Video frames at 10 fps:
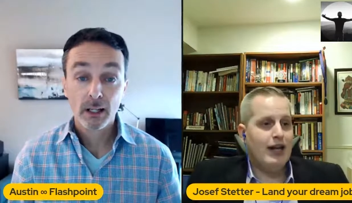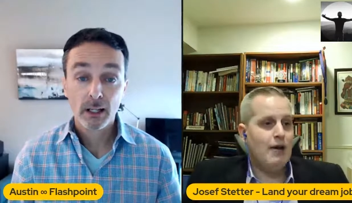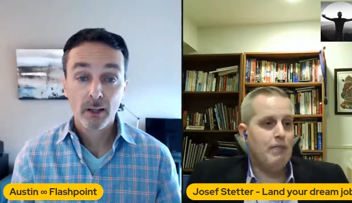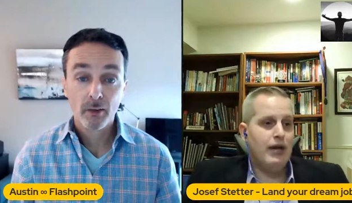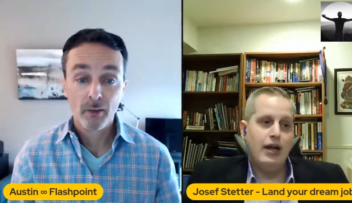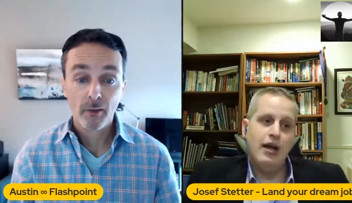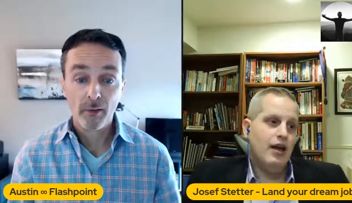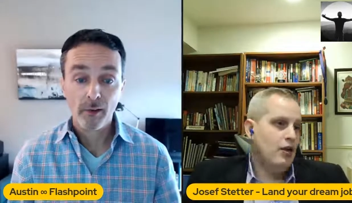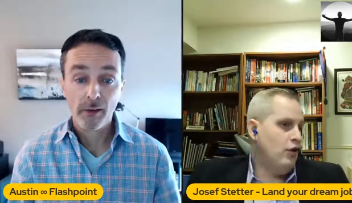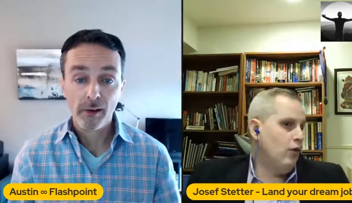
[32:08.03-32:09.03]
Speaker 1: the
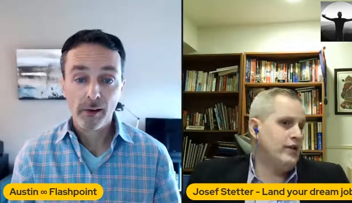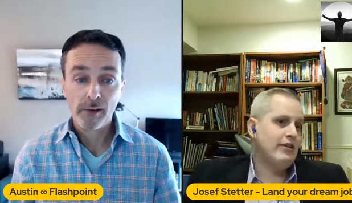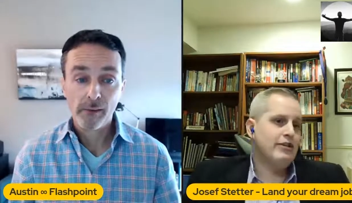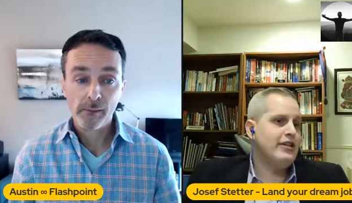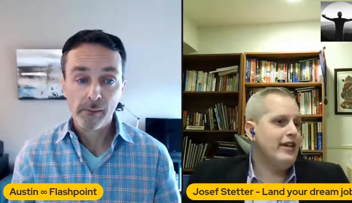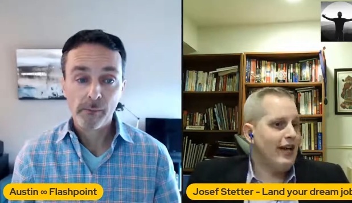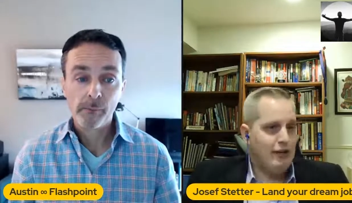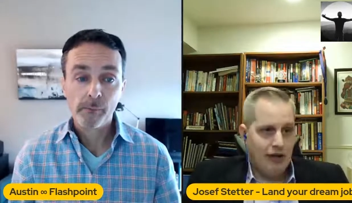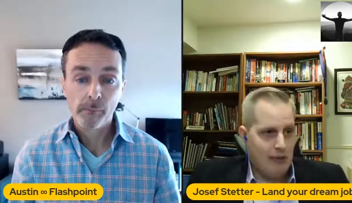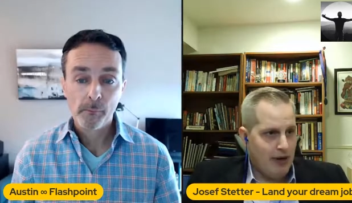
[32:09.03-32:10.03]
company. No one's ever said
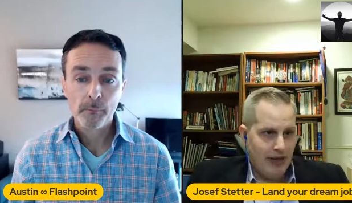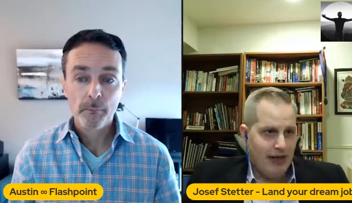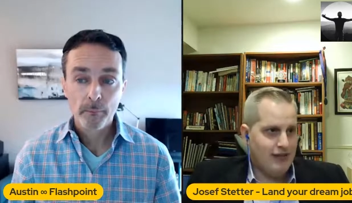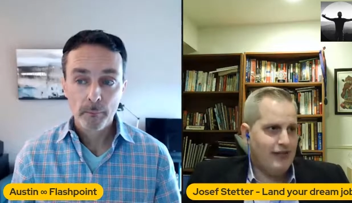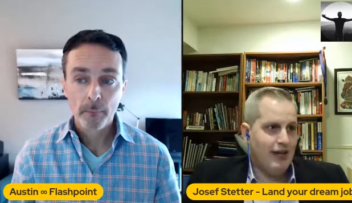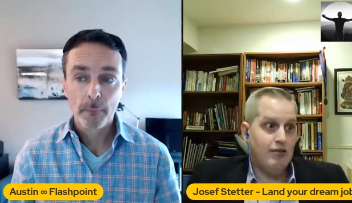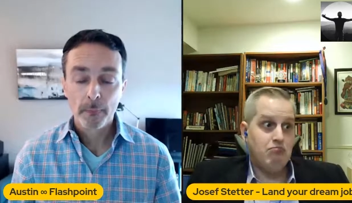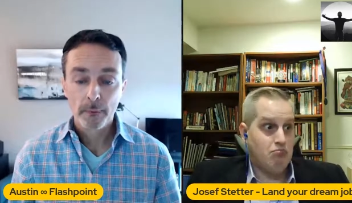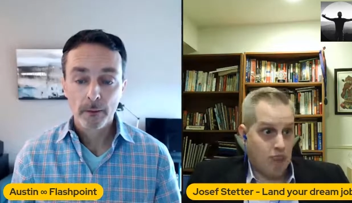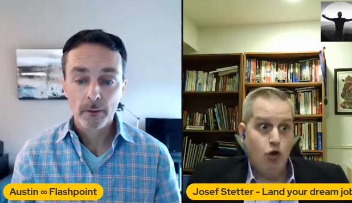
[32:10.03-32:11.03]
that to anybody and
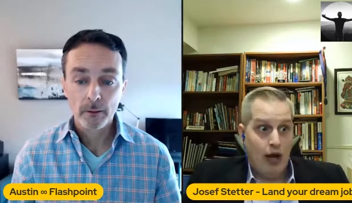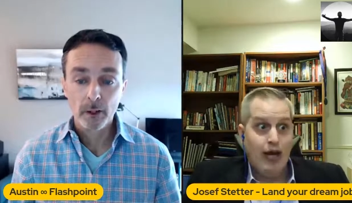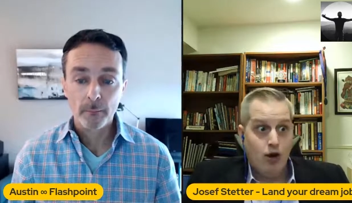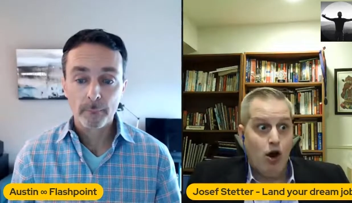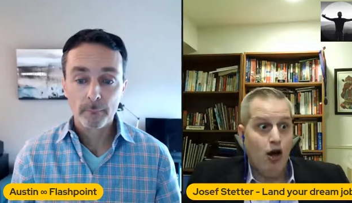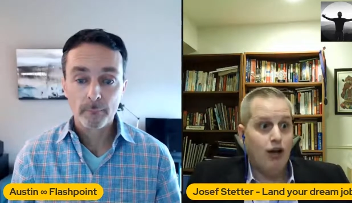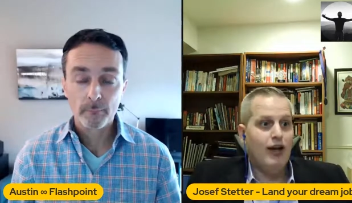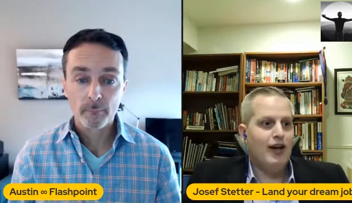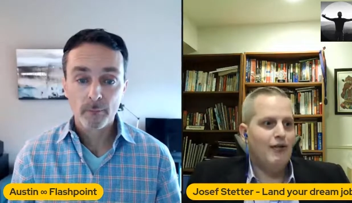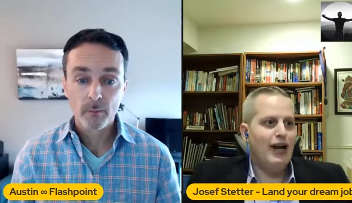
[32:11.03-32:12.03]
said, go yeah. ahead,
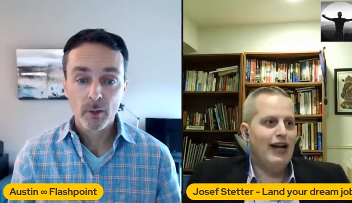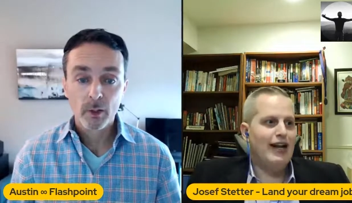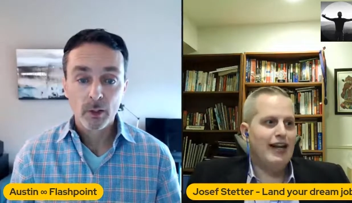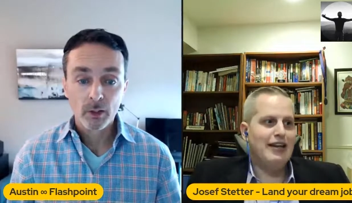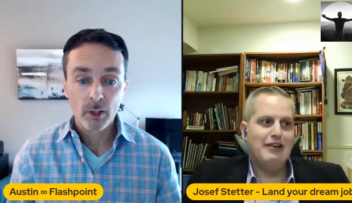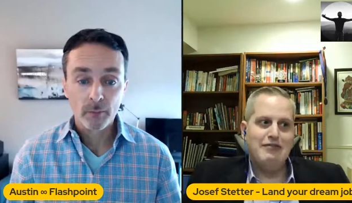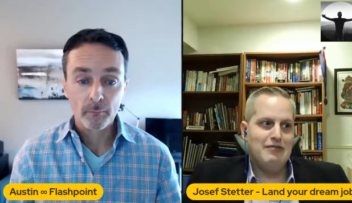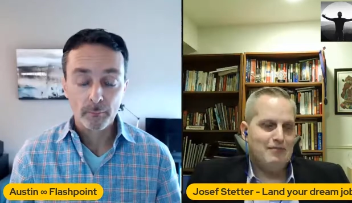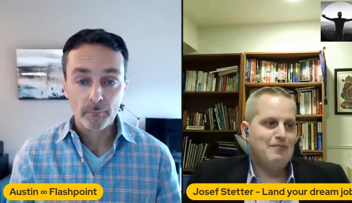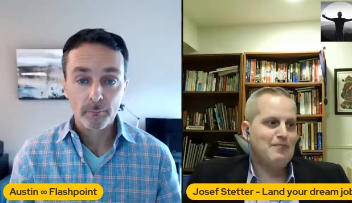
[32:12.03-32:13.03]
call, right? Like, yeah.
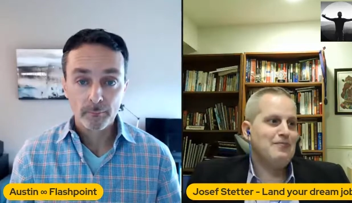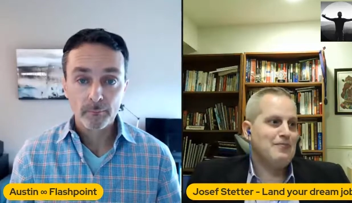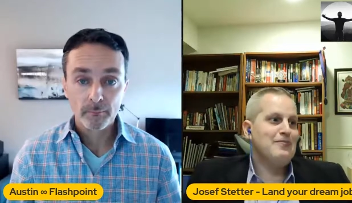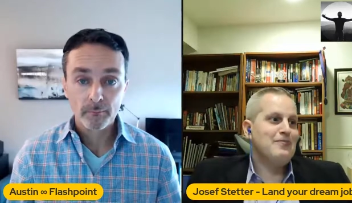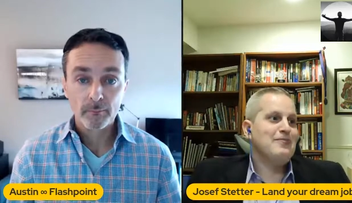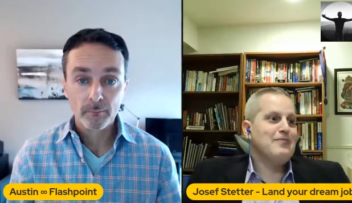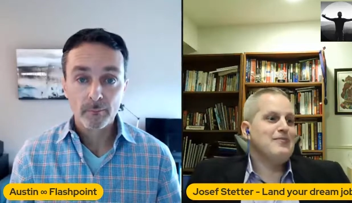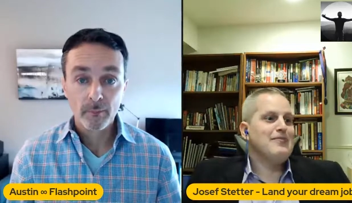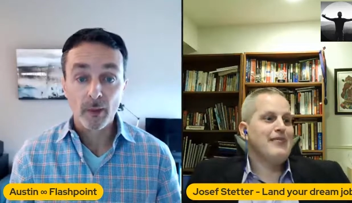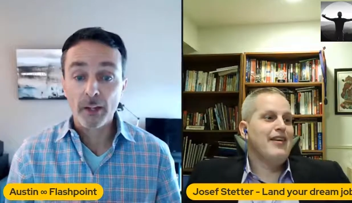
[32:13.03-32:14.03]

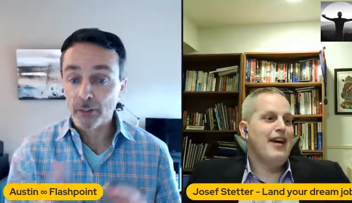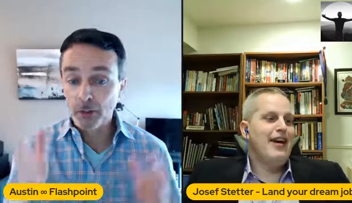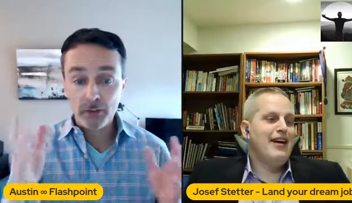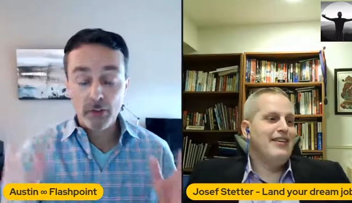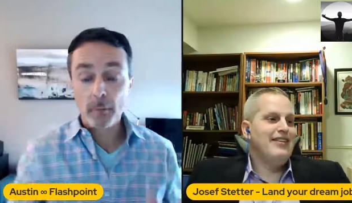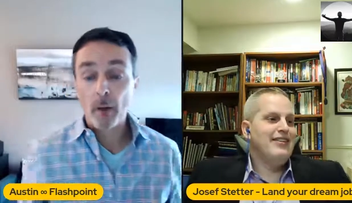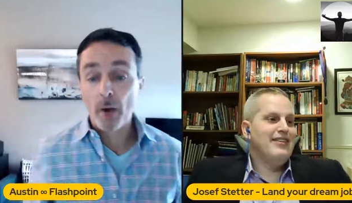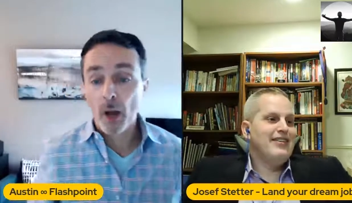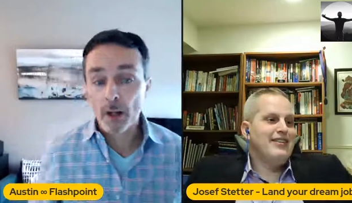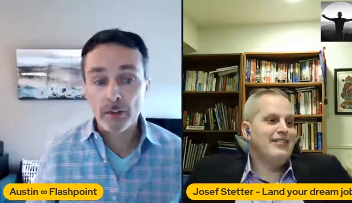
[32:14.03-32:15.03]
Speaker 2: no, that's a good tip. I,
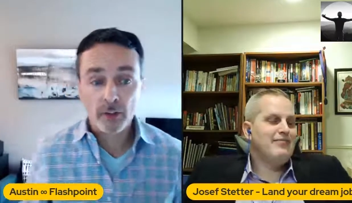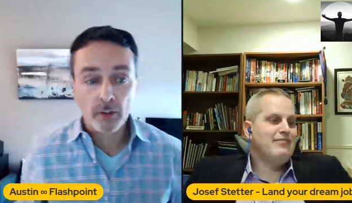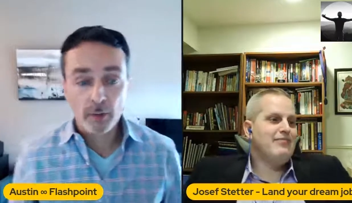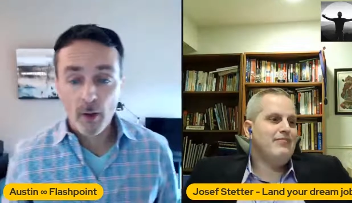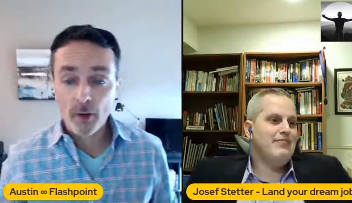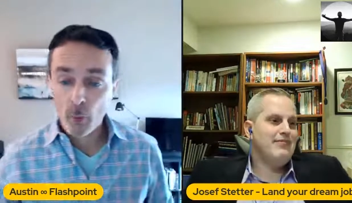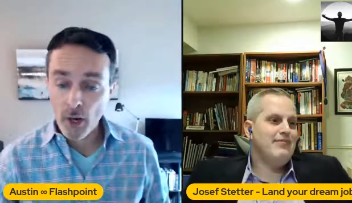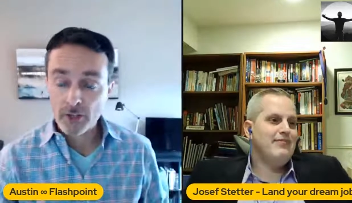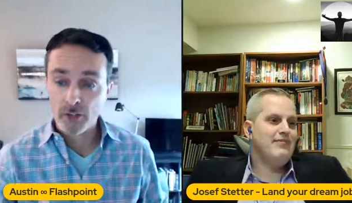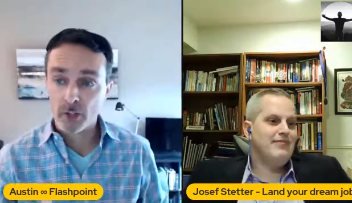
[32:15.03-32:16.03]
I, if you have a
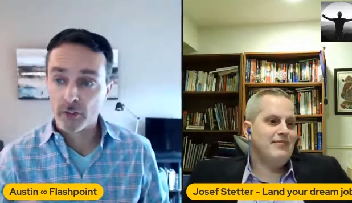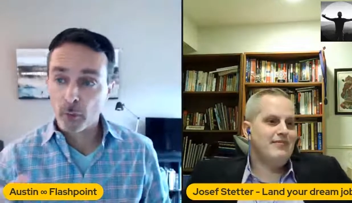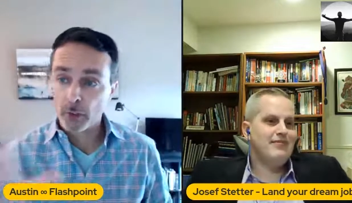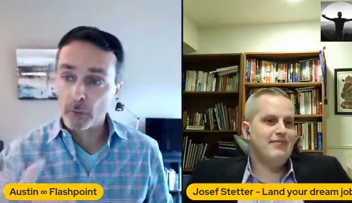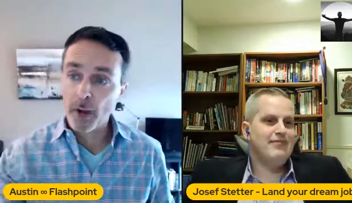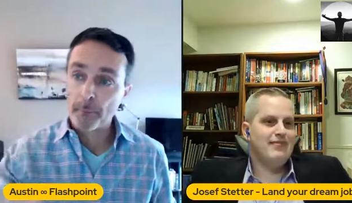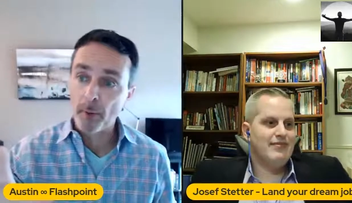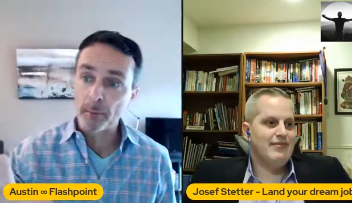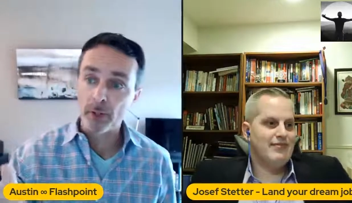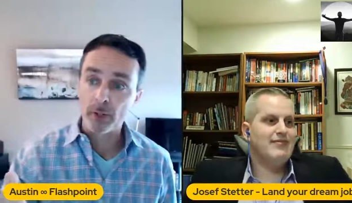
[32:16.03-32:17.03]
question, because we're going to wrap
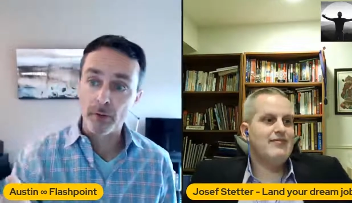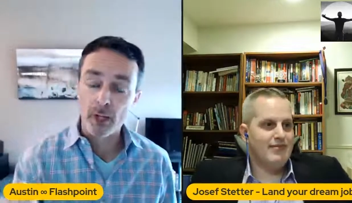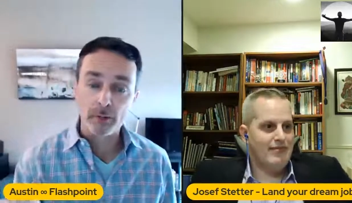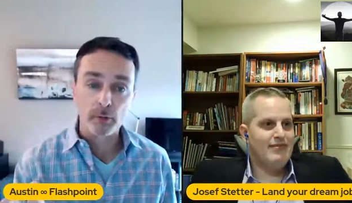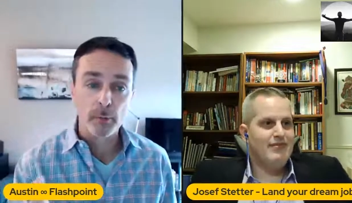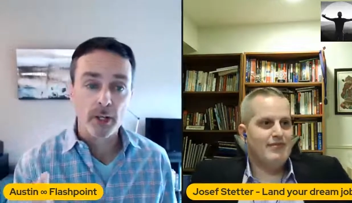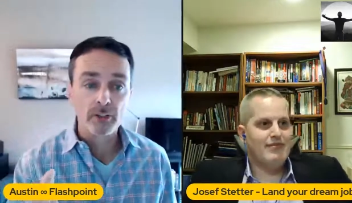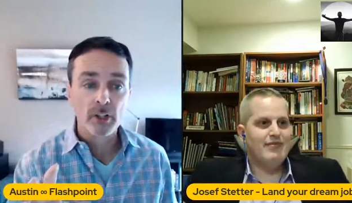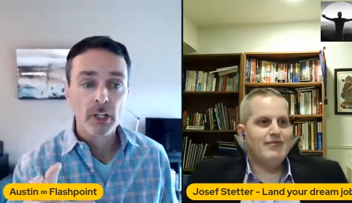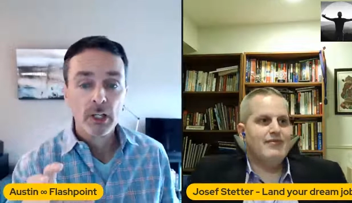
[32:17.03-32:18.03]
up here in the next few
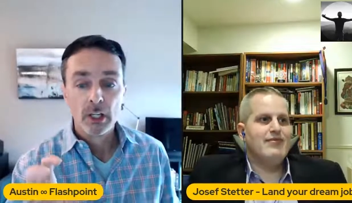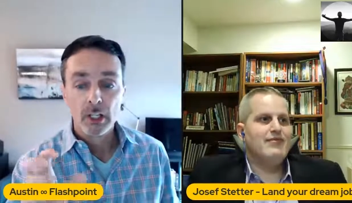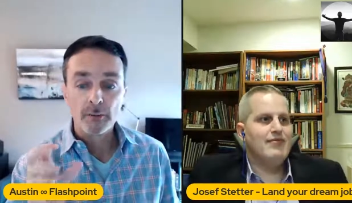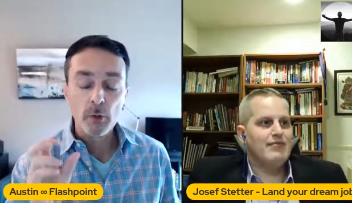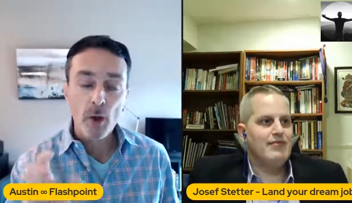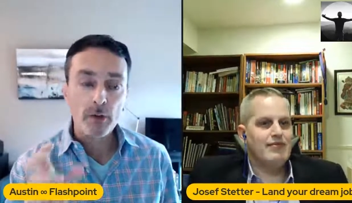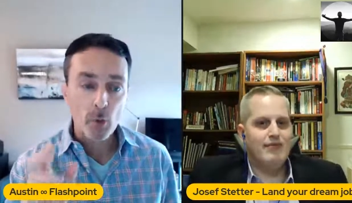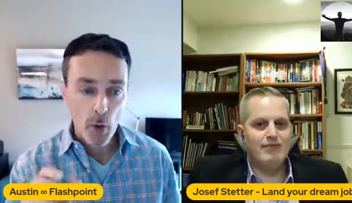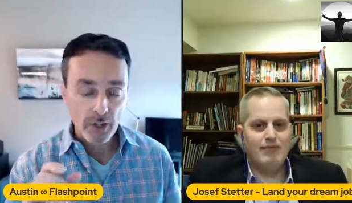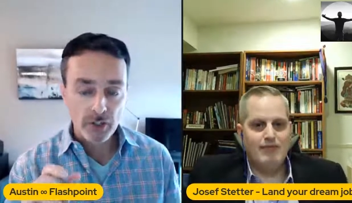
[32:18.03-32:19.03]
minutes. If you have a
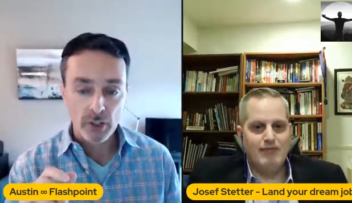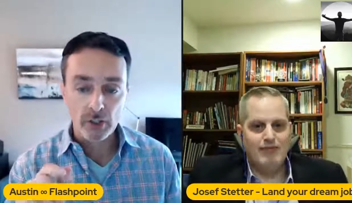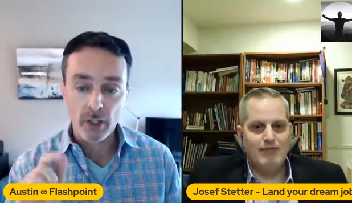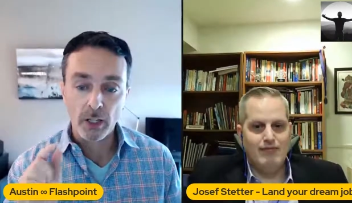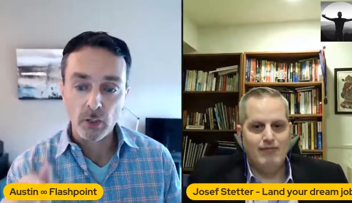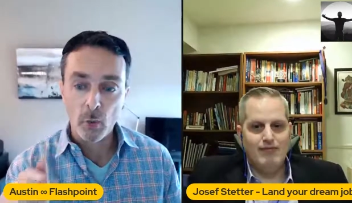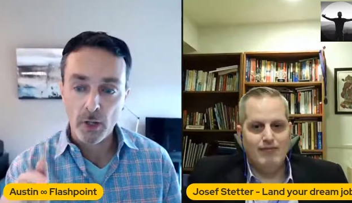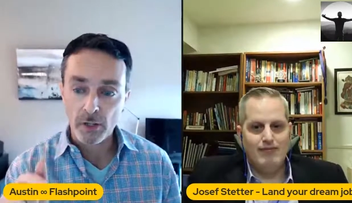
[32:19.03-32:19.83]
question and you want